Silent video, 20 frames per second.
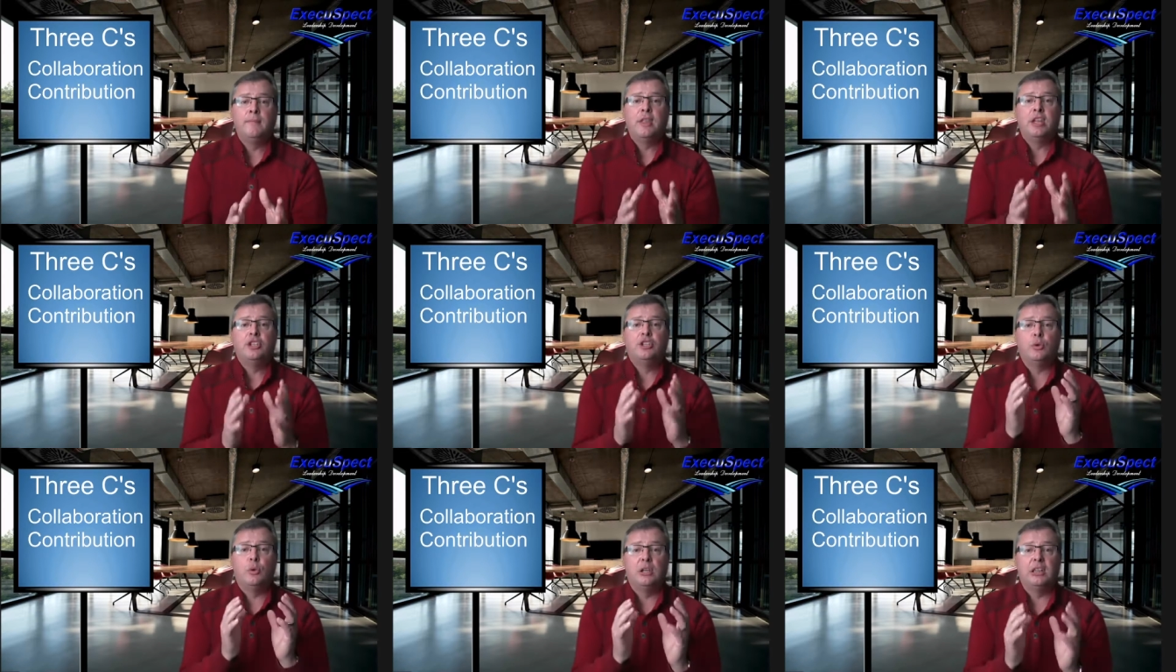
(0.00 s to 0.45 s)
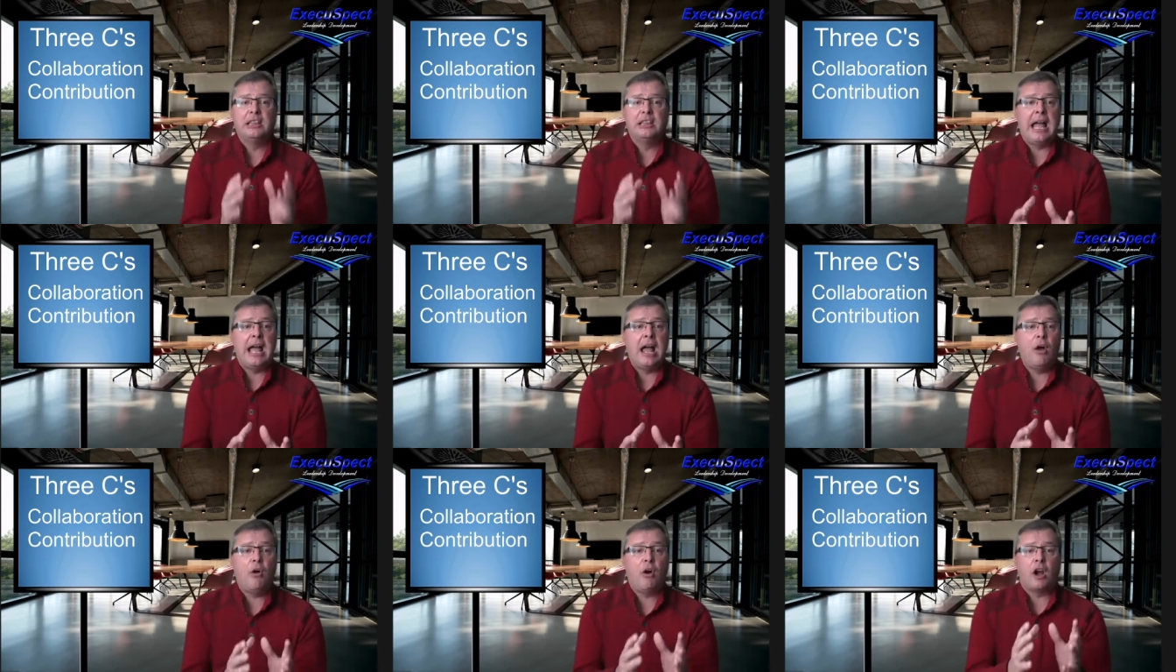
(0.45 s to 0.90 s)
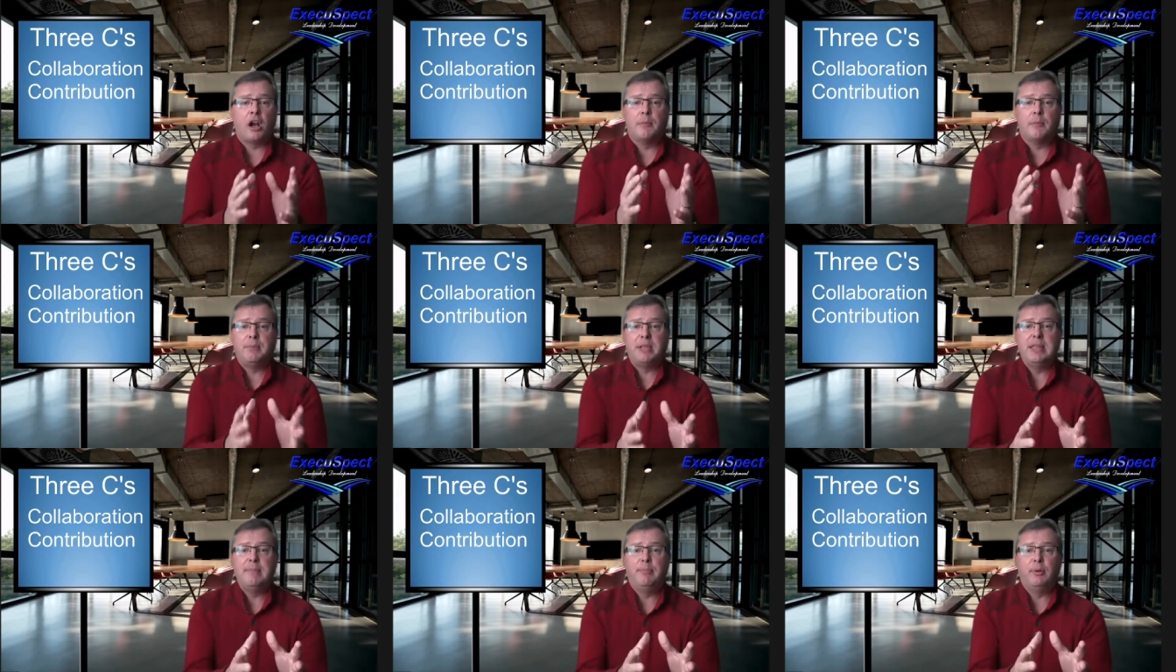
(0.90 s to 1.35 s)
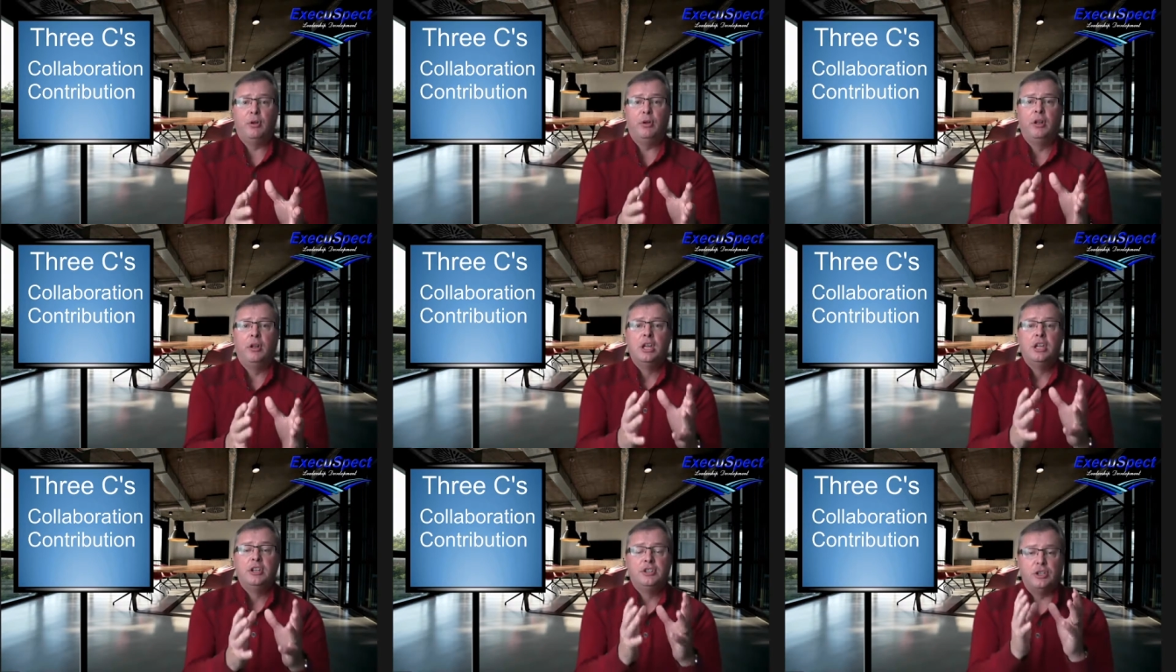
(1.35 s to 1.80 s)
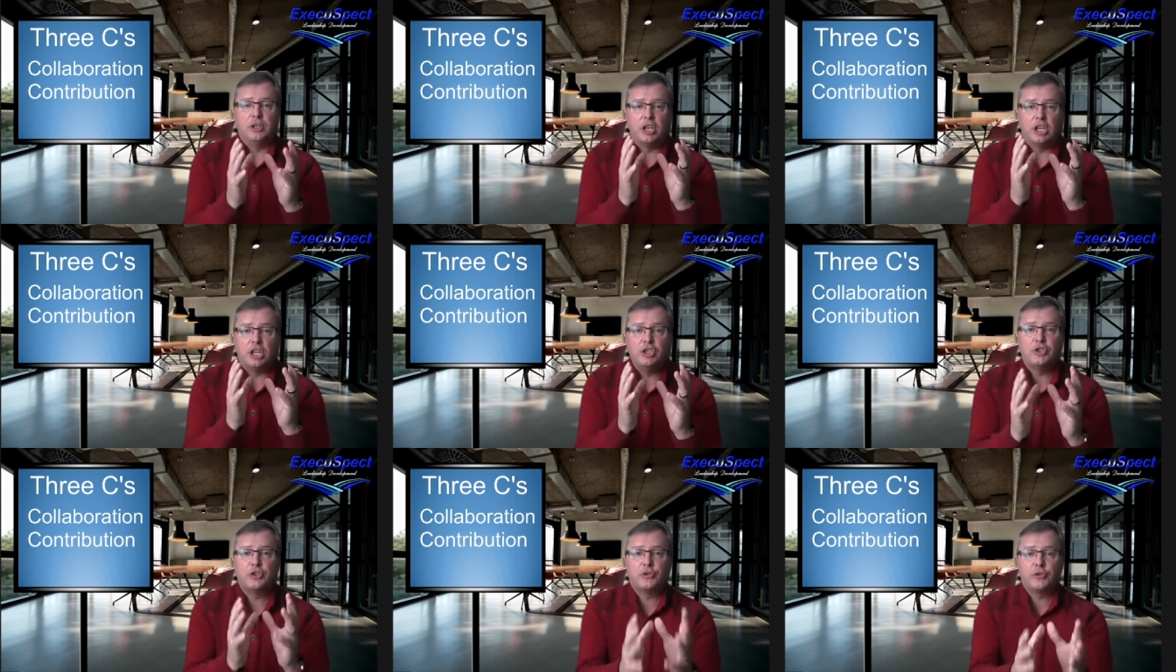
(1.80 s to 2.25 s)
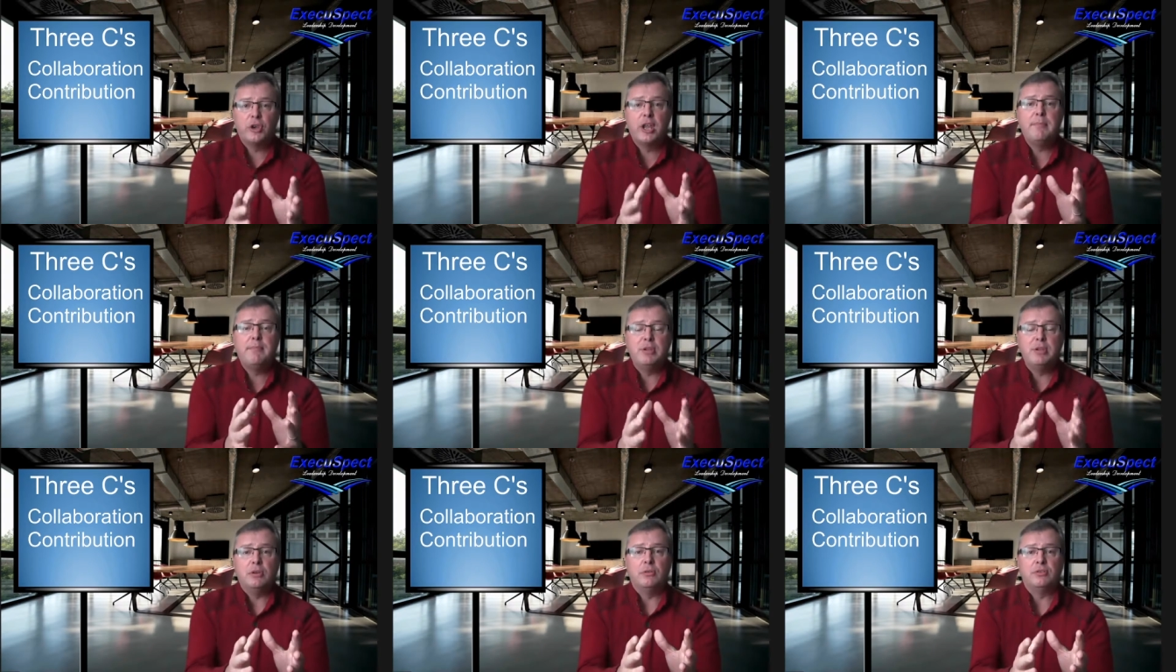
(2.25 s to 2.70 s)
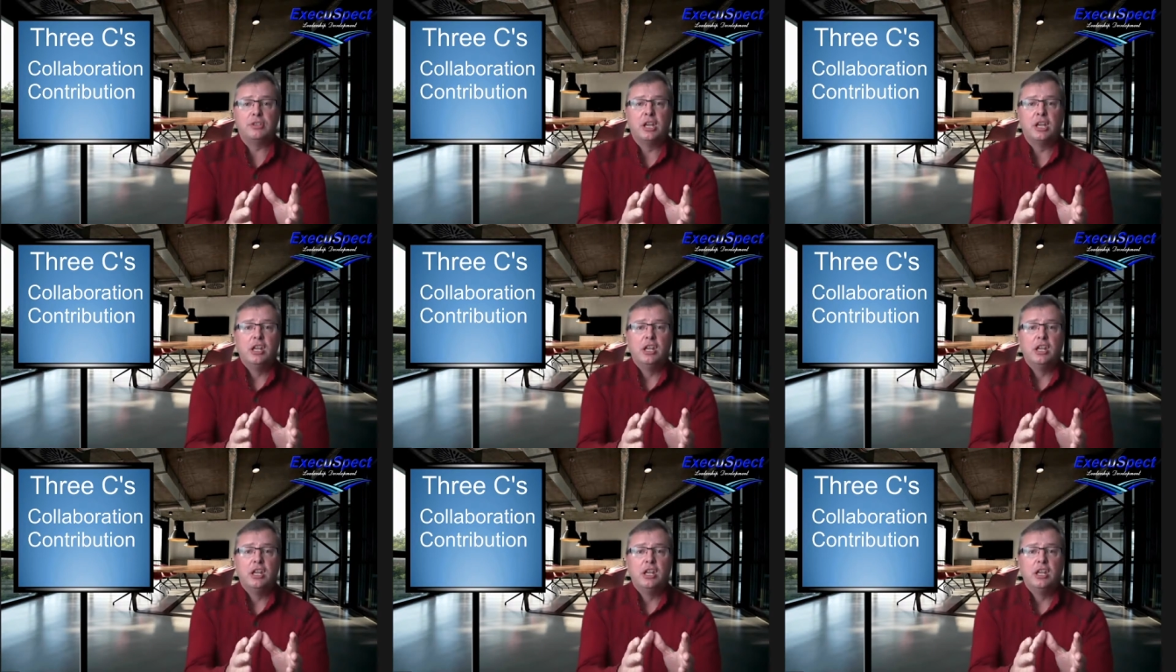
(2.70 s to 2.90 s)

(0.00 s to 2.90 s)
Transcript: to allow our people to contribute